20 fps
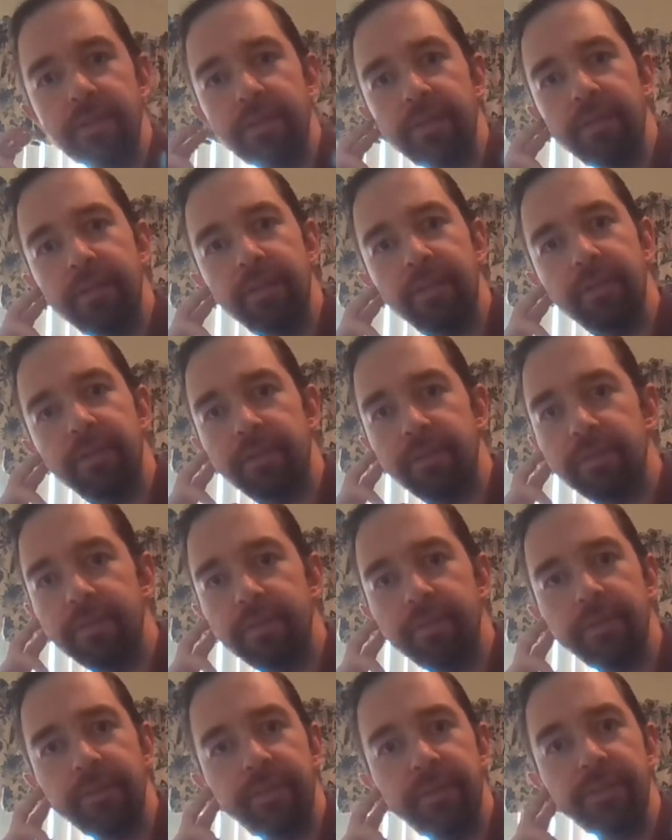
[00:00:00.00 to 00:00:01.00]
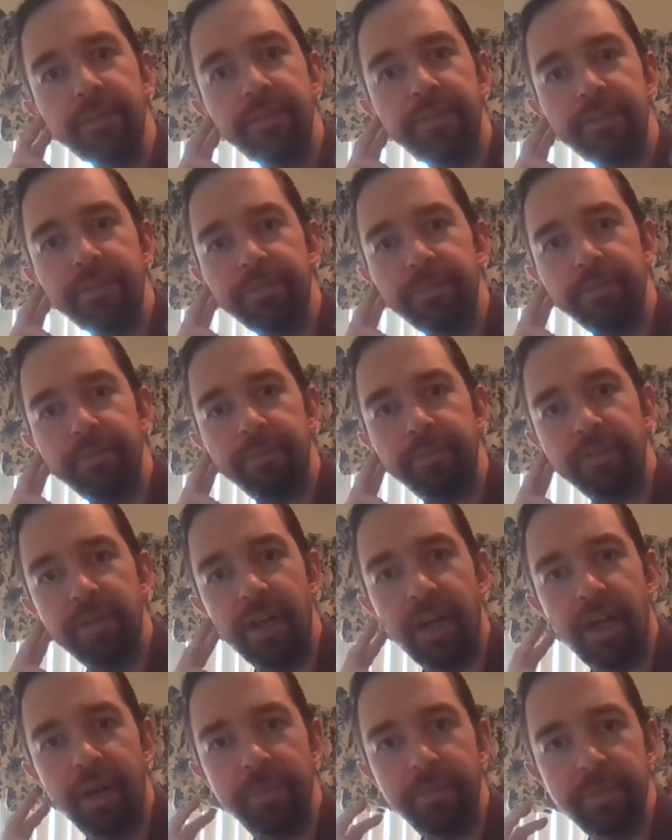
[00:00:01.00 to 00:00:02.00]
Oh, this is a
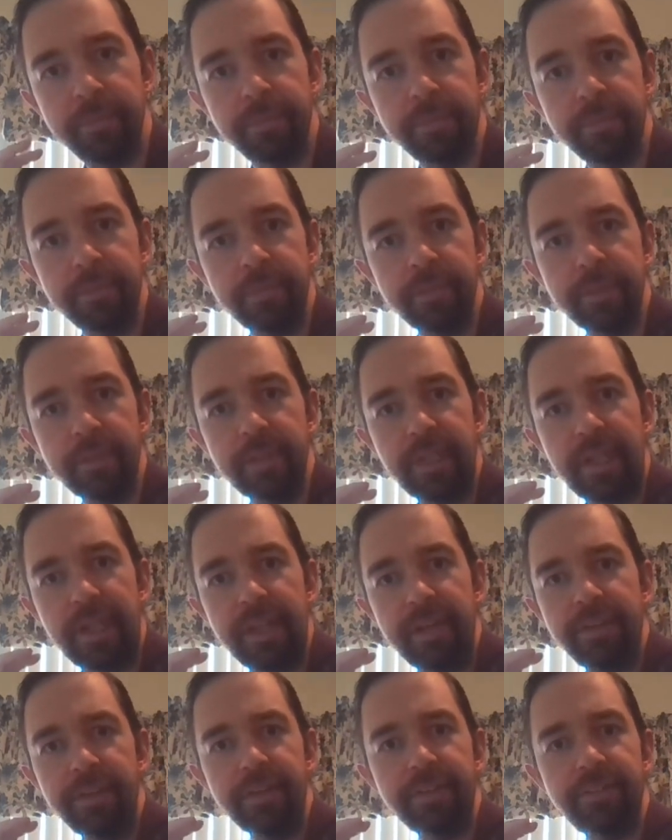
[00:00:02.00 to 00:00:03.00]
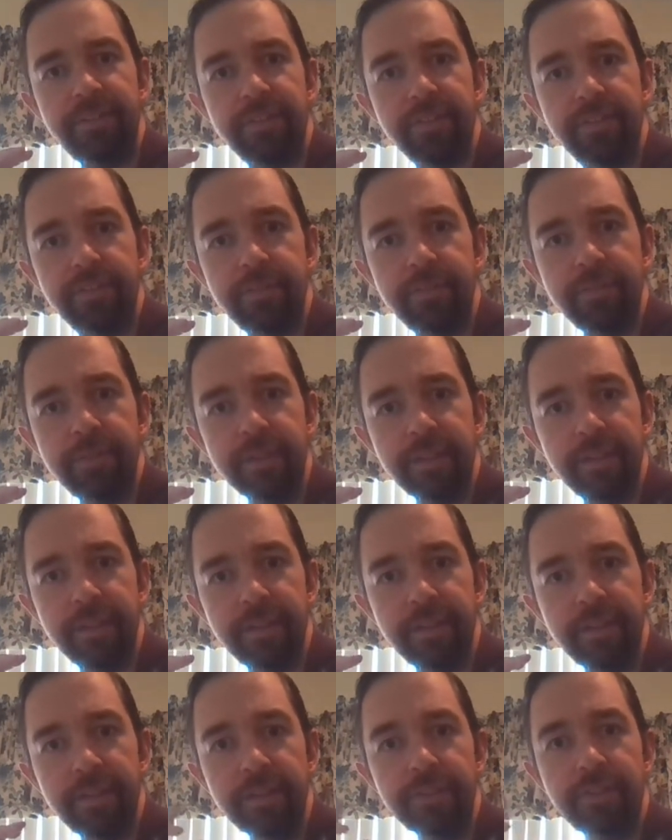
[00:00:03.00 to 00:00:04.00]
problem. This is tricky.
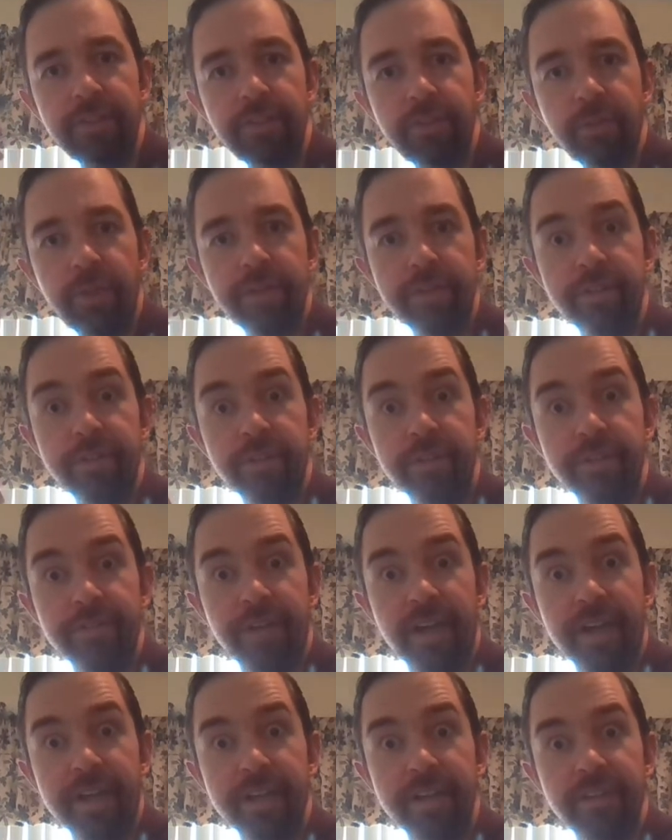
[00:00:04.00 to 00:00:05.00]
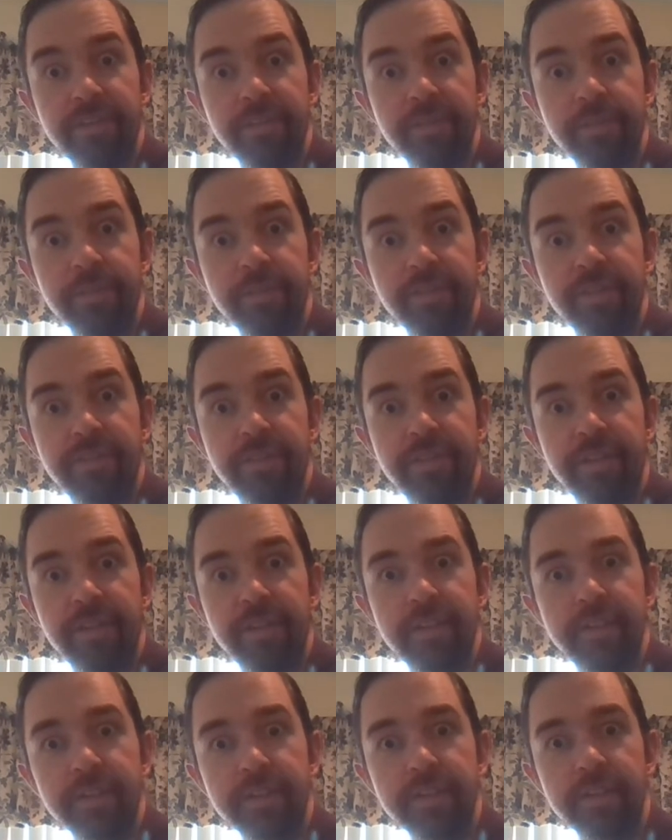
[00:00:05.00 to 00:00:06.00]
This is where divine
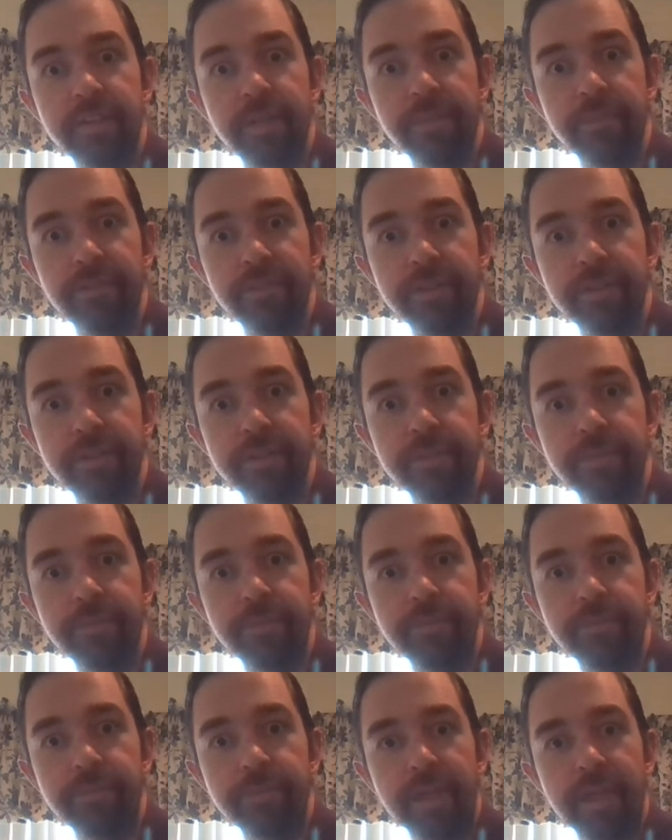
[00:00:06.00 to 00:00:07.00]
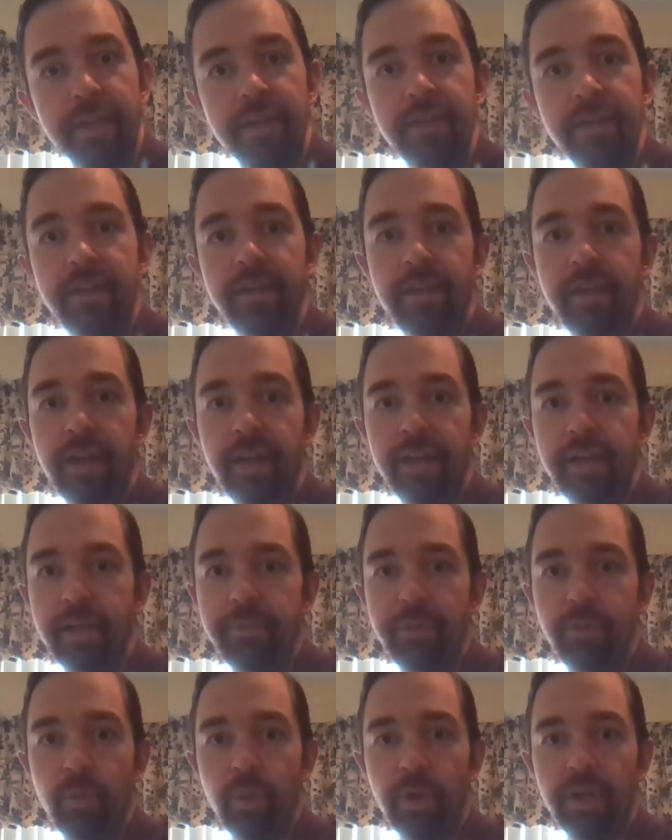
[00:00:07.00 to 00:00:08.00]
simplicity comes in. And let
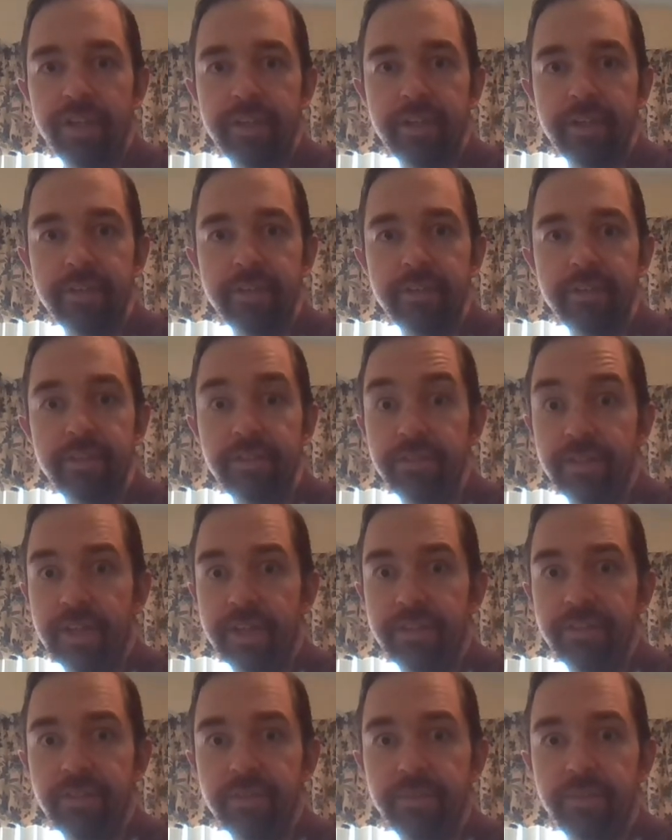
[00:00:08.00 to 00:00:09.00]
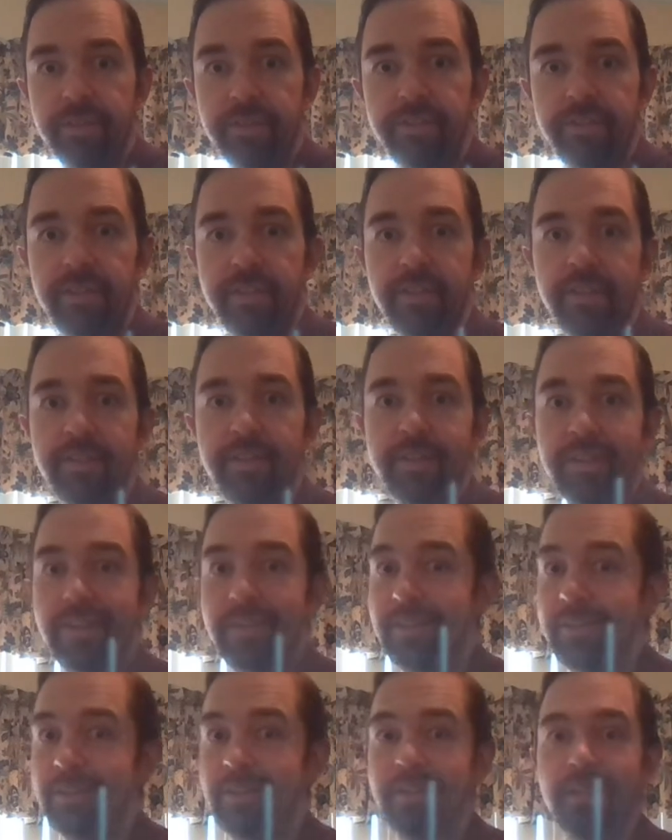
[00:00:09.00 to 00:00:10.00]
me warn you, divine simplicity,
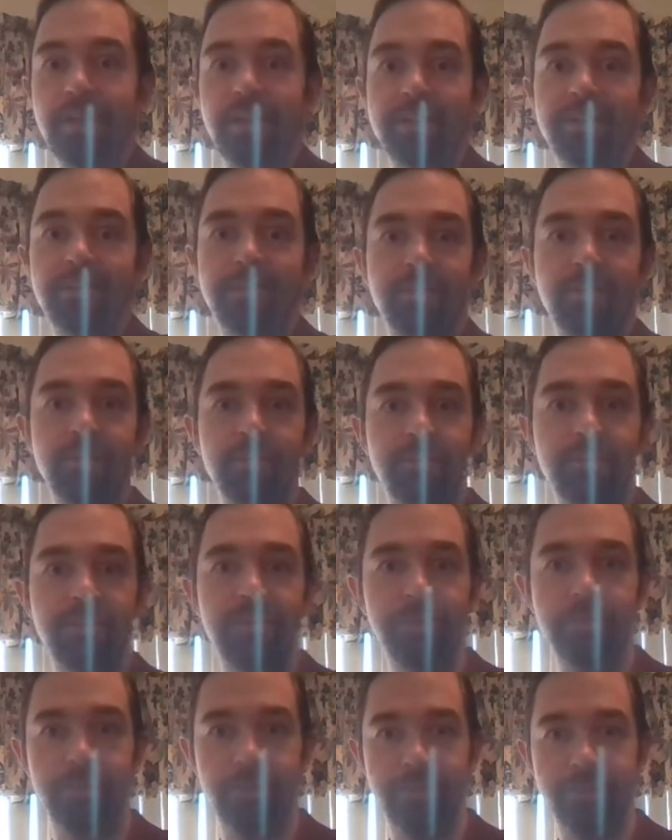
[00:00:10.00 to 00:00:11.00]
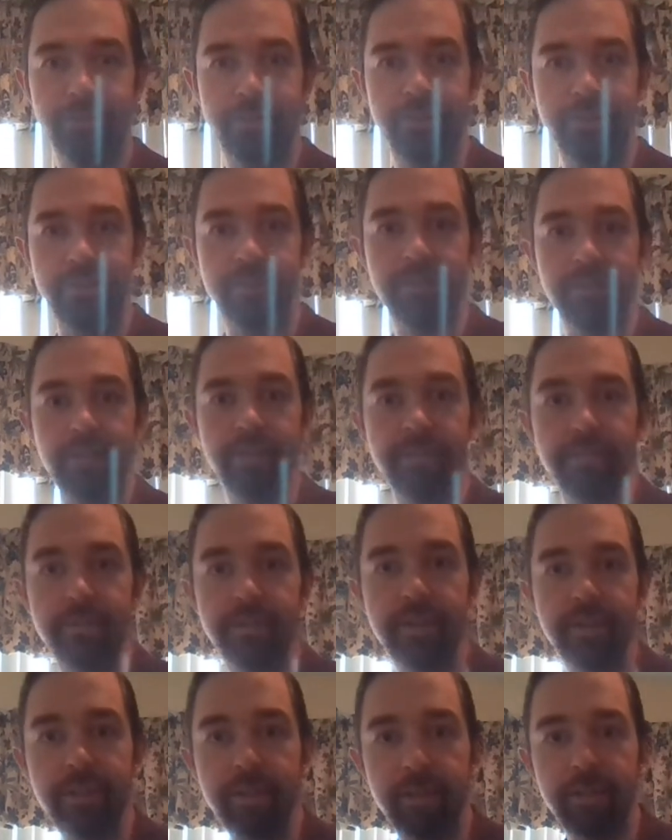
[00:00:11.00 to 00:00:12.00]
not so simple. No,
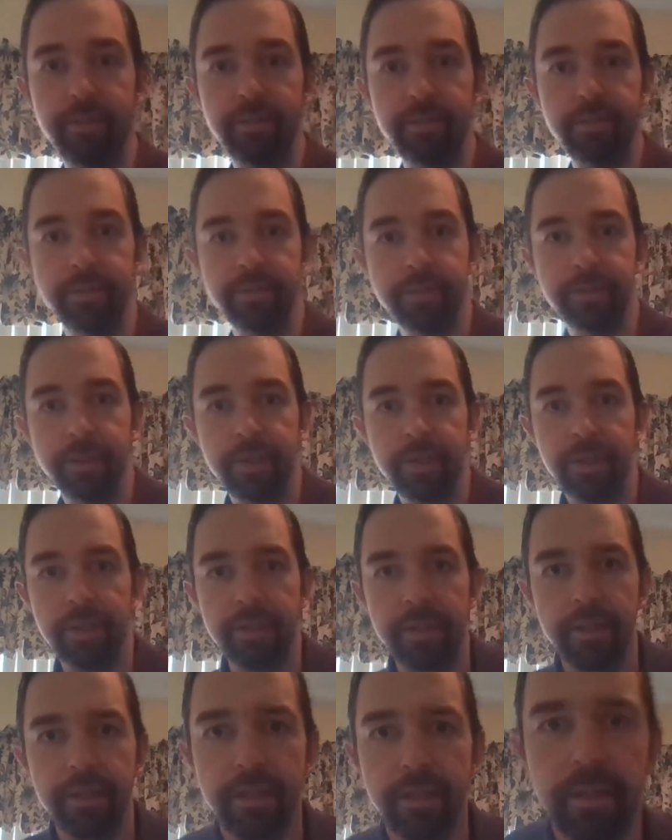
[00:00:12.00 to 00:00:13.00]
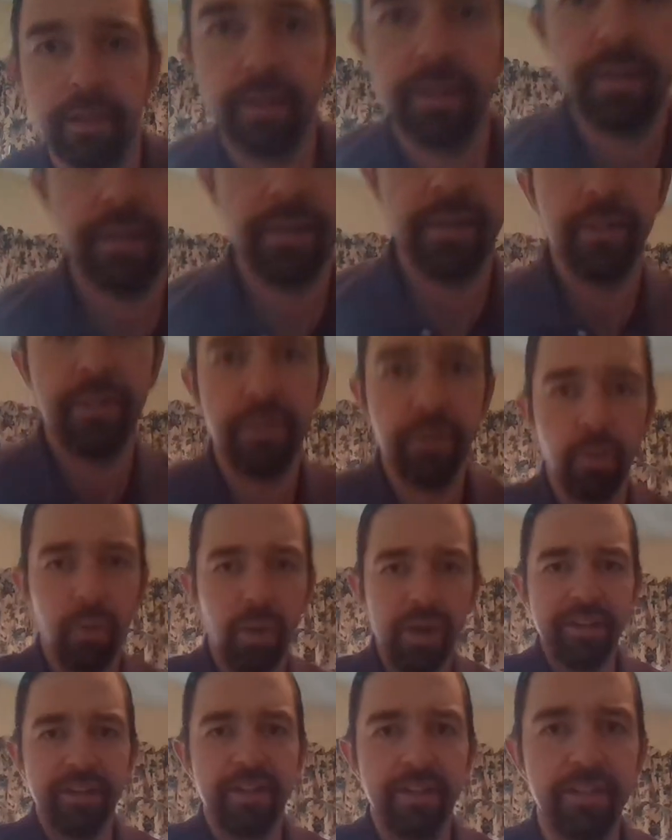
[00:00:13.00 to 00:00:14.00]
no. So
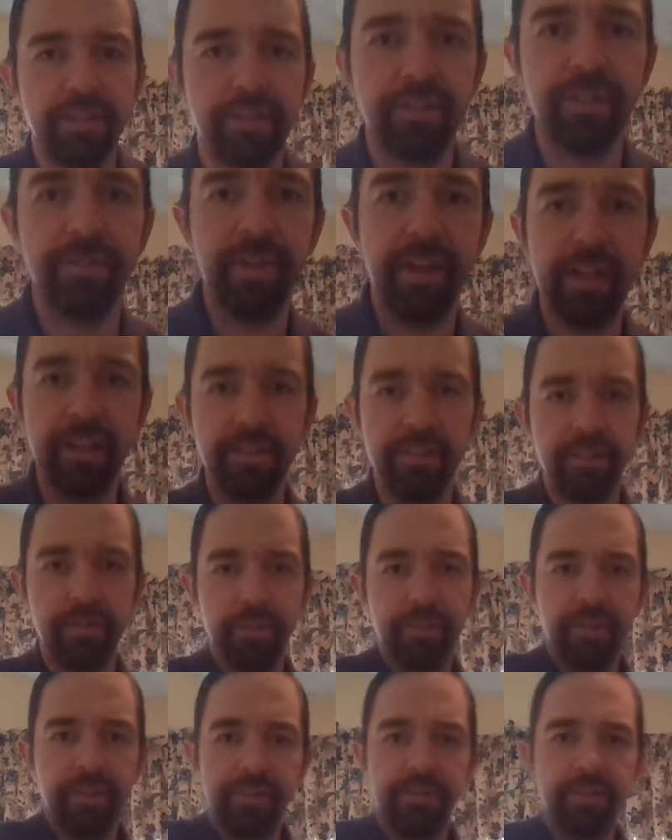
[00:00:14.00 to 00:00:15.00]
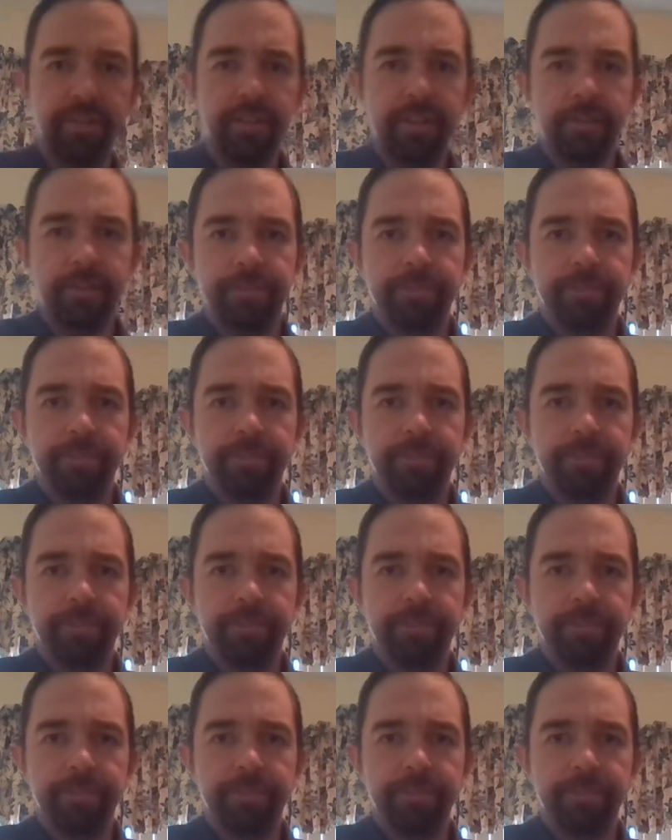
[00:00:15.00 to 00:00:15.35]
what is divine simplicity?